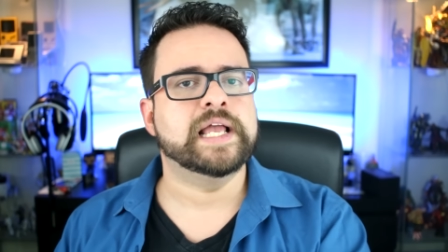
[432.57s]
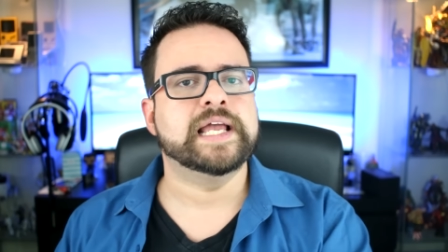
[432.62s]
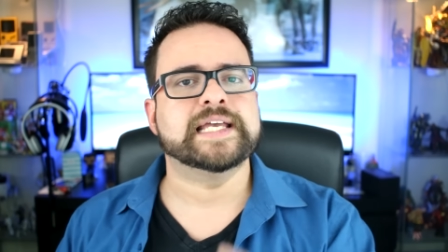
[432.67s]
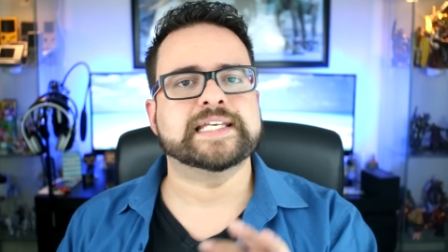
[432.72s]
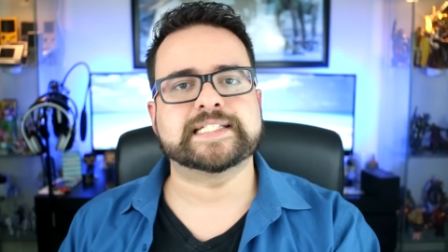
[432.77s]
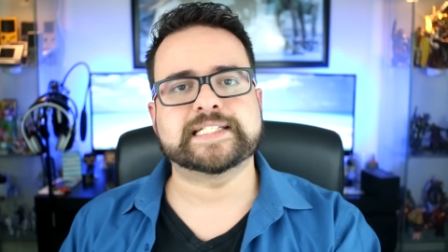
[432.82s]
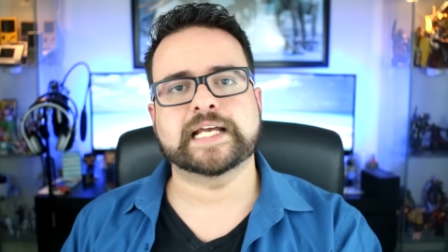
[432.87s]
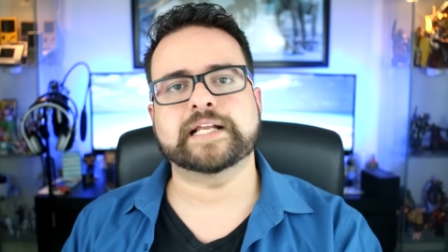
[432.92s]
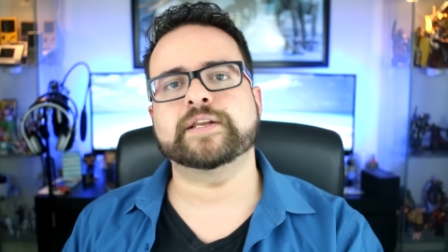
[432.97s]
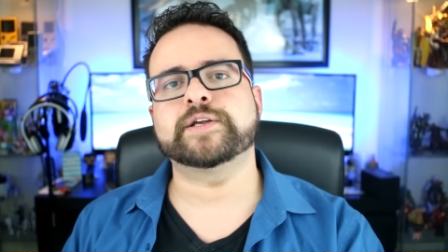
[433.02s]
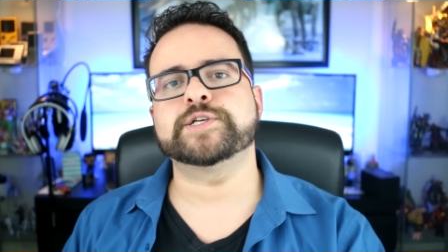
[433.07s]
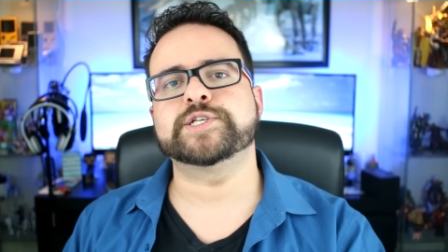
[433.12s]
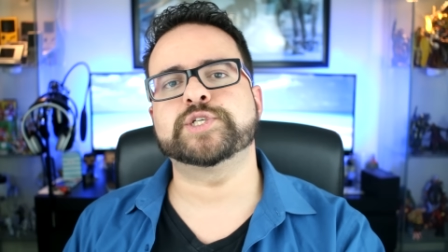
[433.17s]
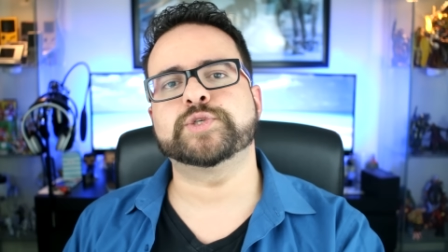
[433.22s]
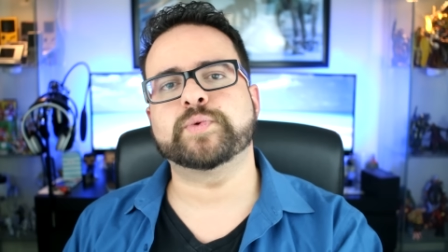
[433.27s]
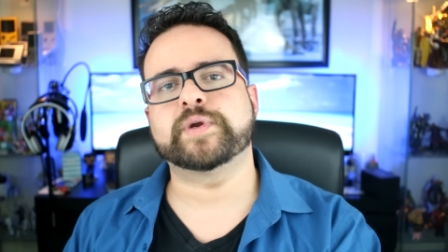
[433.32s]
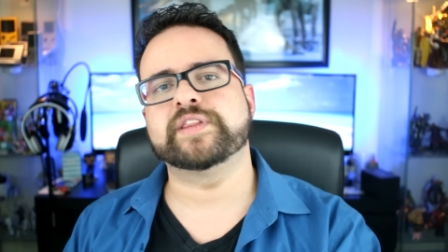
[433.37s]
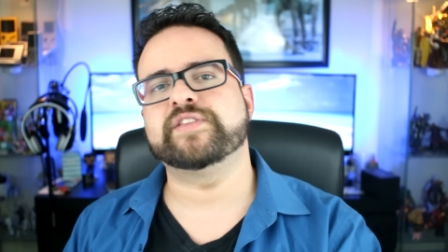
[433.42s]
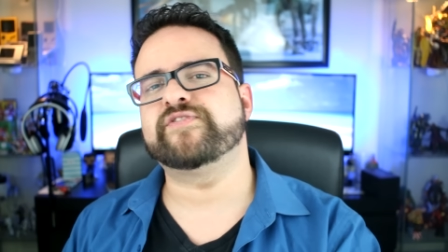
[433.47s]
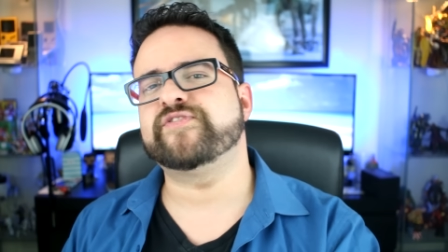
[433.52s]
Settlers is
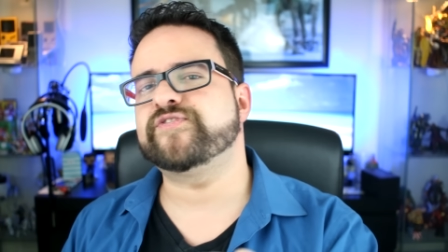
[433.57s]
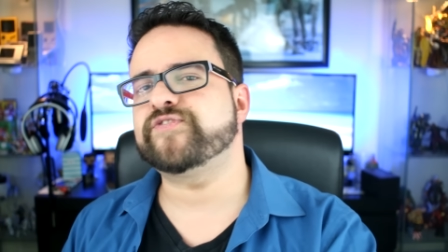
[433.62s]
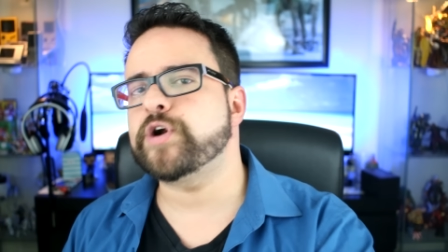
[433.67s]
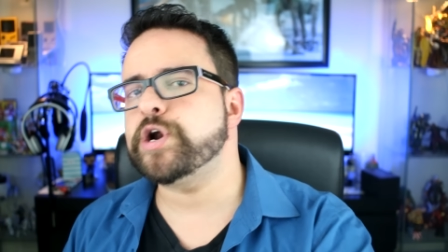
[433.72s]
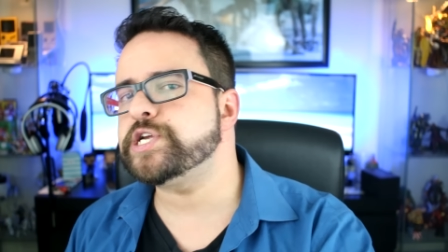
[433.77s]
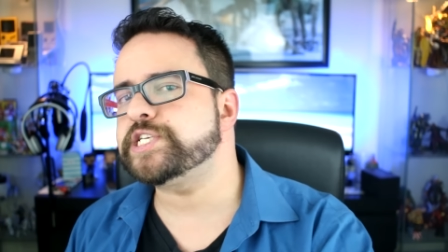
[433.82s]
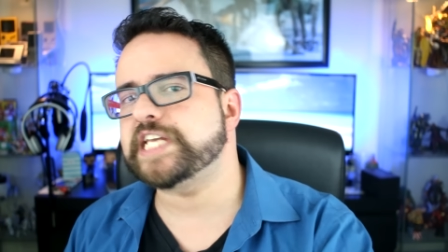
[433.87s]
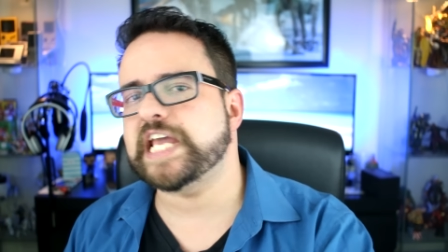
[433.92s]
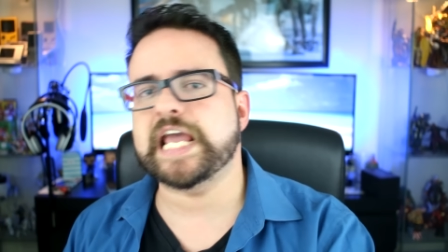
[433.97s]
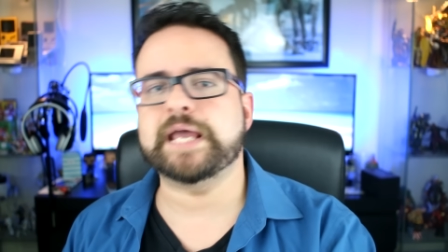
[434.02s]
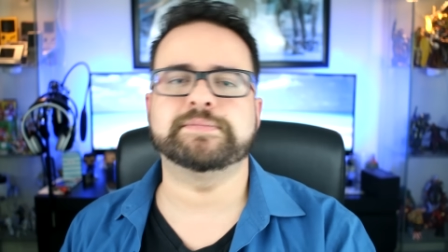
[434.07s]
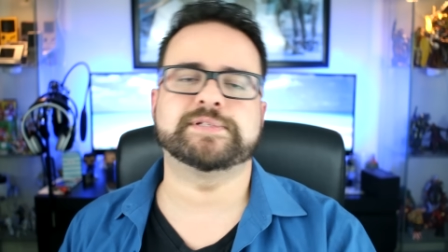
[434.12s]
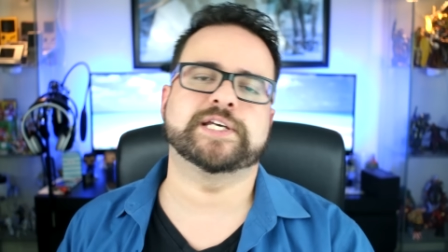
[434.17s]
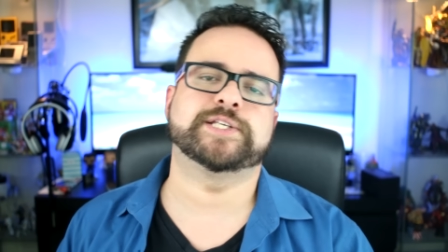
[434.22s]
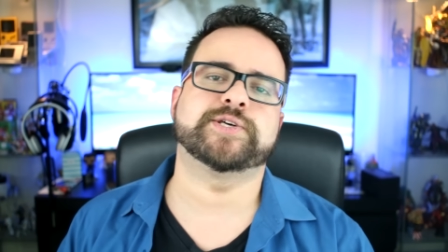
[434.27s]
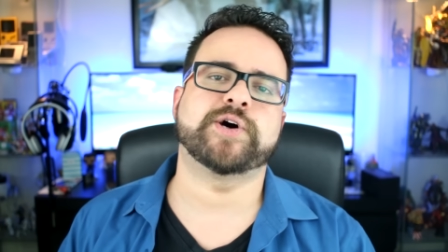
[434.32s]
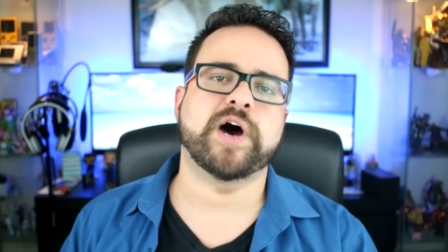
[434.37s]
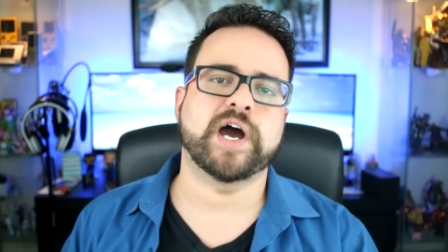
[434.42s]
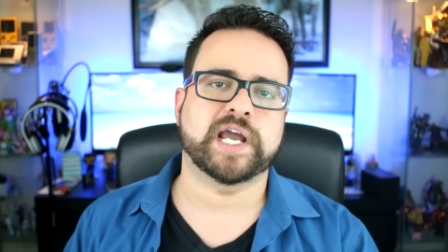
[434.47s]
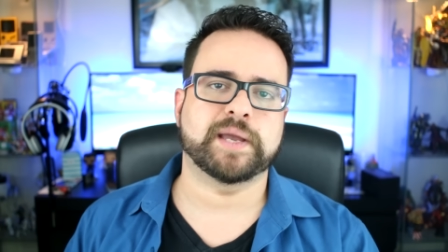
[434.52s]
one of the first games I
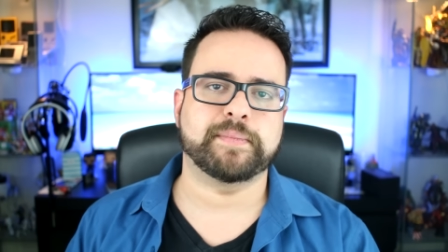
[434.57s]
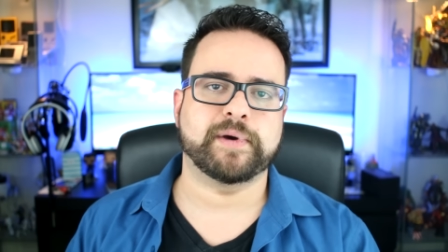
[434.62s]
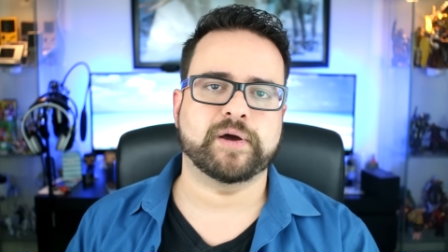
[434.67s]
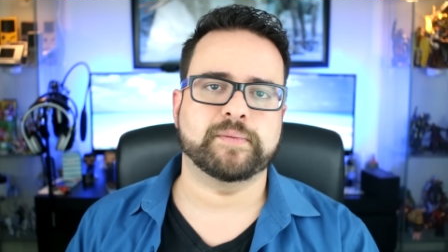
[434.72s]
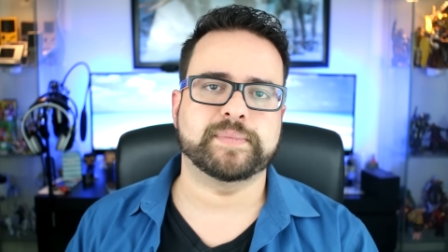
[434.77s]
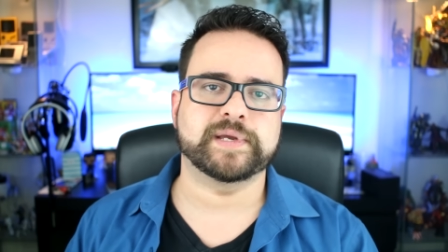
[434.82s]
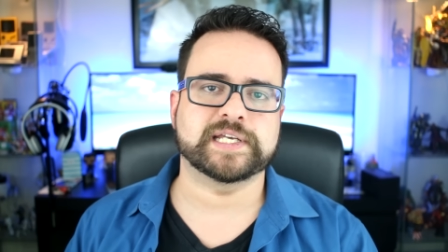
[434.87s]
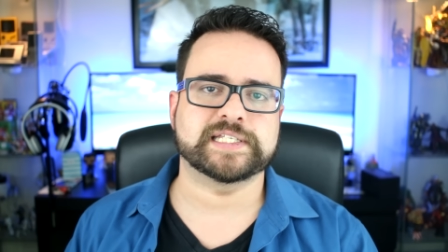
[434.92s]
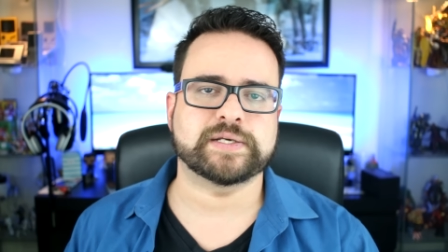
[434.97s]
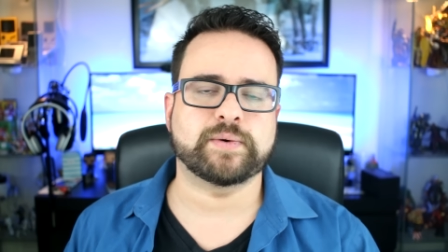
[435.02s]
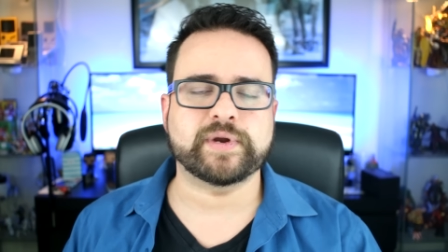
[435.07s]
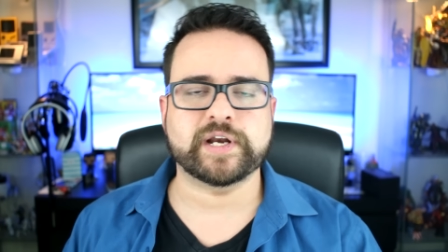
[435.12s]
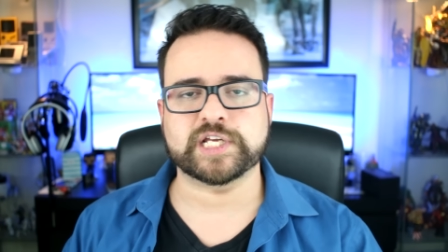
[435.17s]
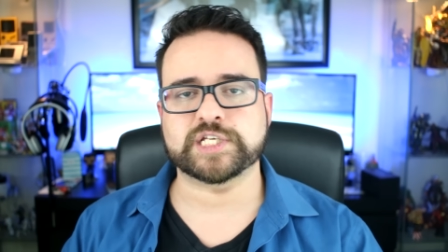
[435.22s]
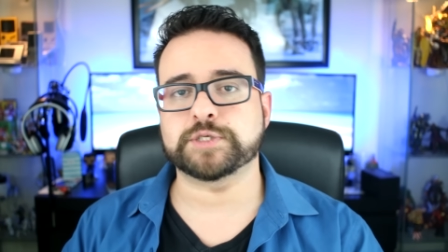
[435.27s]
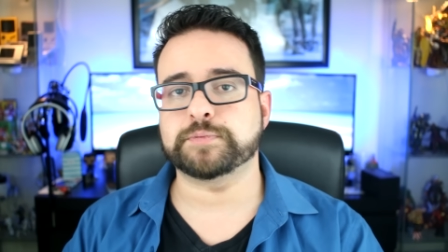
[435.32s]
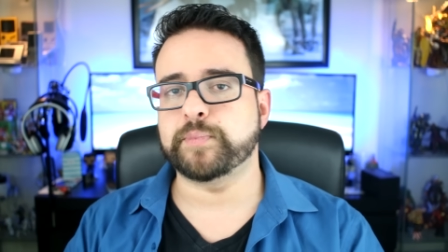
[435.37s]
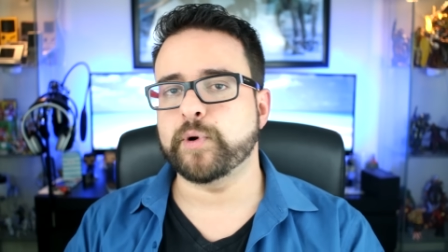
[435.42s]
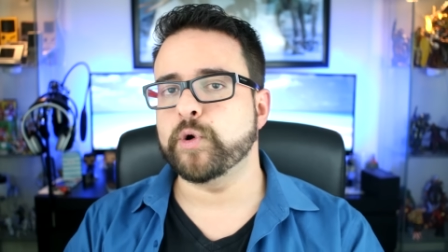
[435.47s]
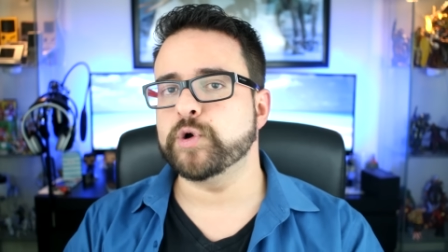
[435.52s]
talk about because I want to
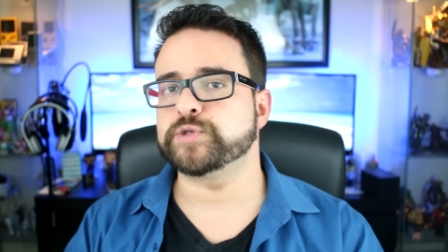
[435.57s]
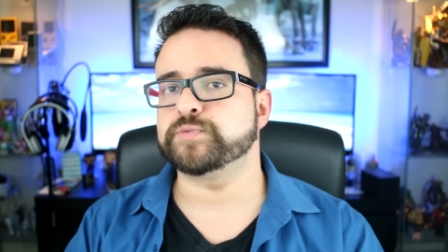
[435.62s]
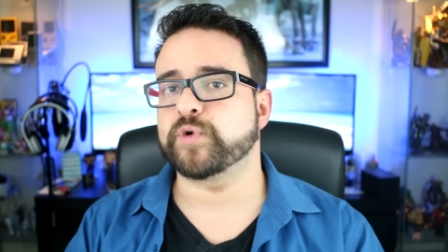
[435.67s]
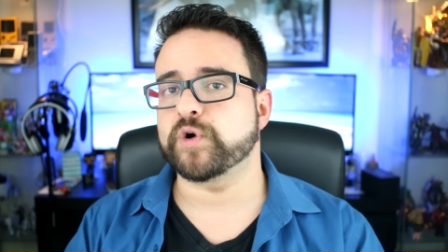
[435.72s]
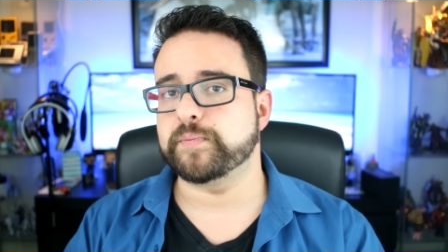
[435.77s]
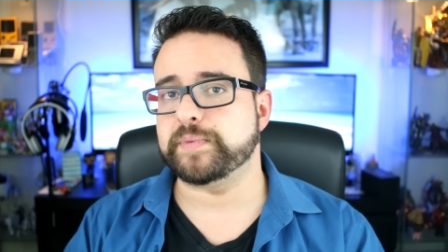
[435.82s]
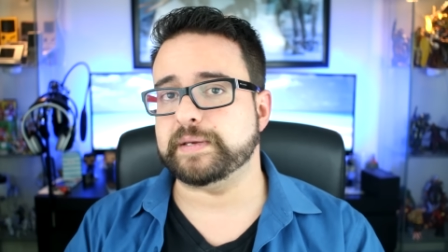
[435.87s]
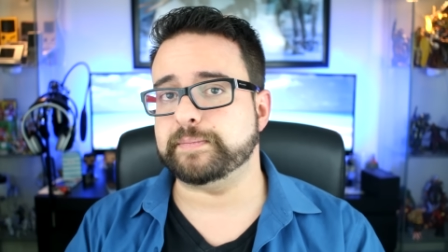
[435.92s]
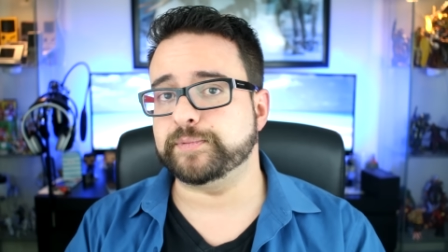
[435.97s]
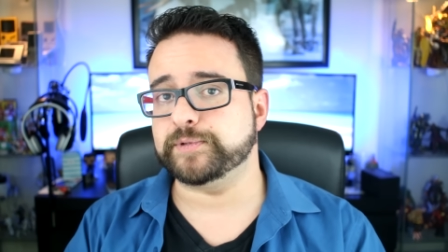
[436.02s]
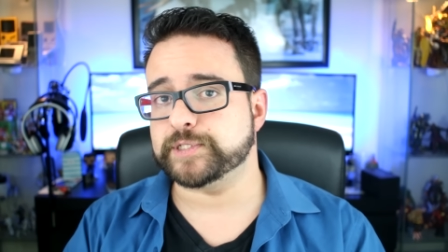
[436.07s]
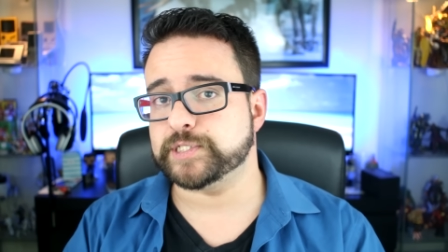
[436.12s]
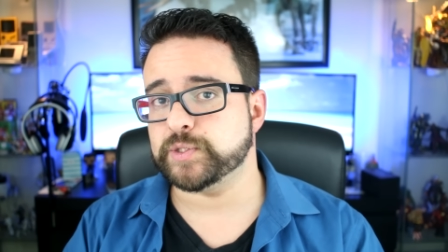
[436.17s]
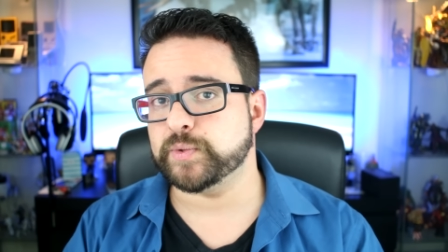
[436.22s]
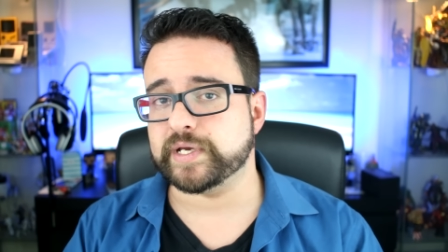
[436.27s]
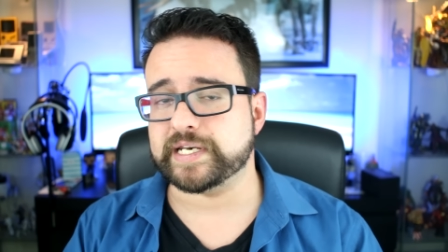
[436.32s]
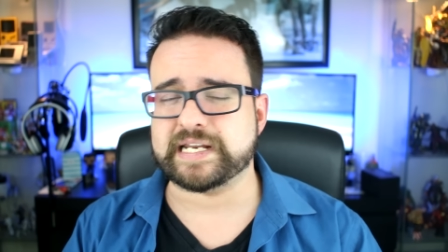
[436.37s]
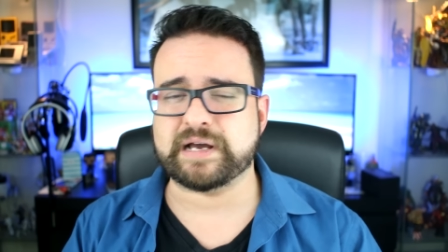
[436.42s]
expose more people to it.